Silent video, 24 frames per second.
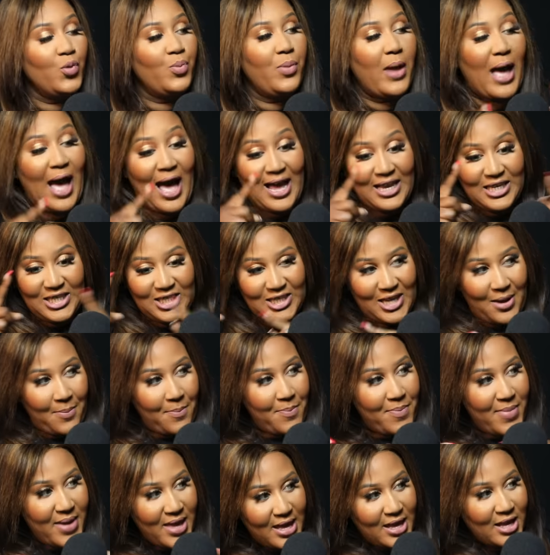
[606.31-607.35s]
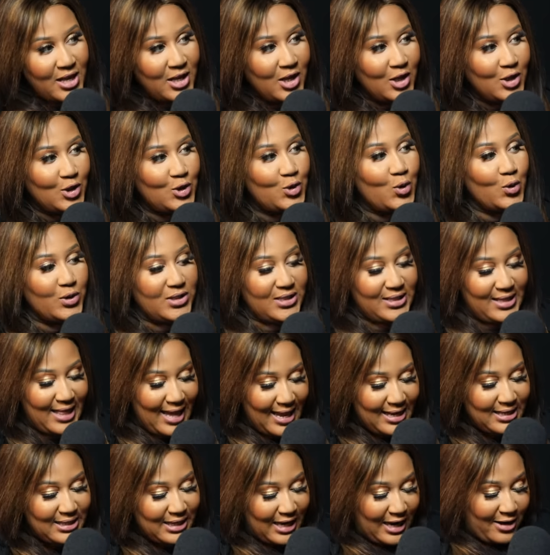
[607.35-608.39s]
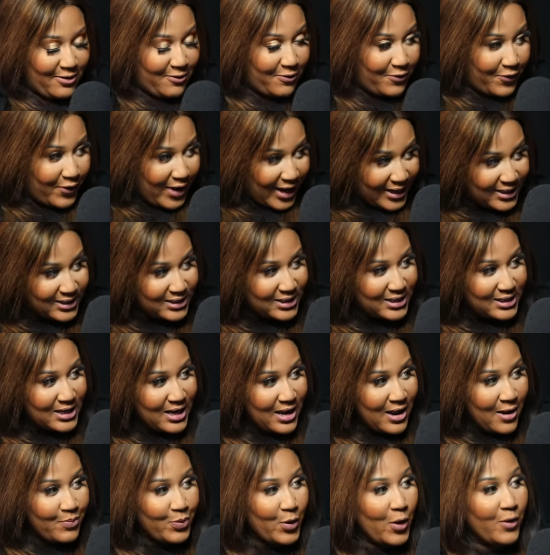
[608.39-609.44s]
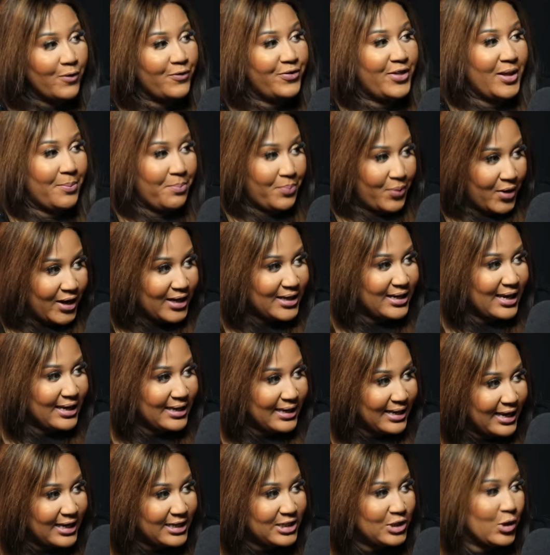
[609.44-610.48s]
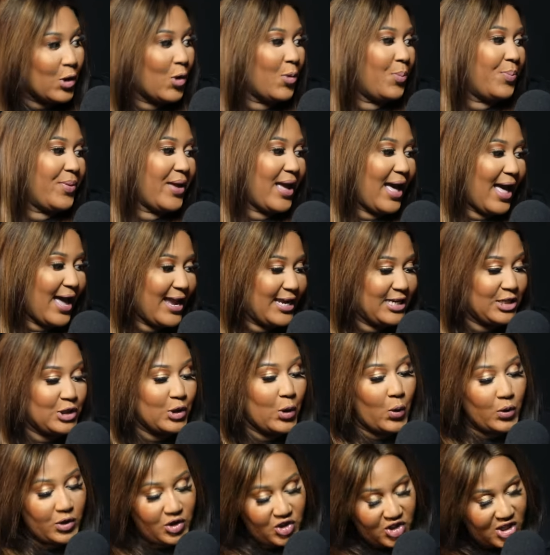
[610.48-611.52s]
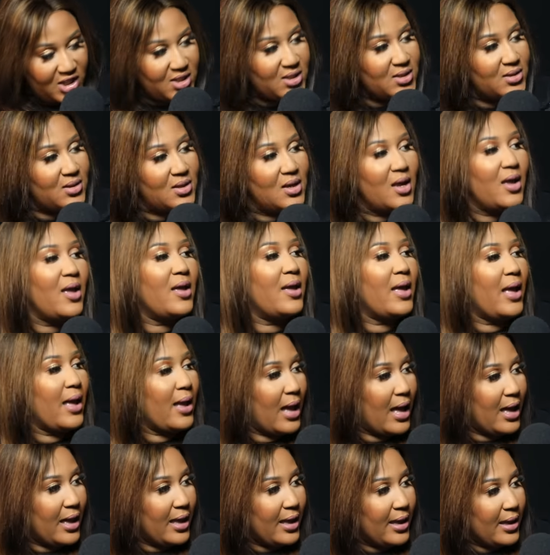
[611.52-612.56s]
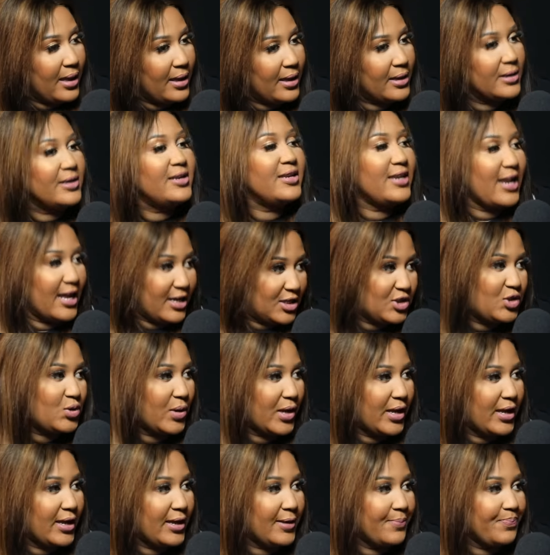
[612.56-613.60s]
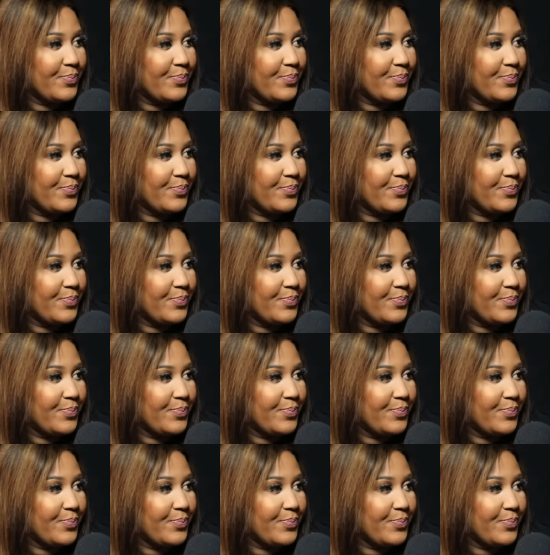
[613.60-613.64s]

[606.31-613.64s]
will usher me to stand in front of the pregnant lady, or behind, or just next to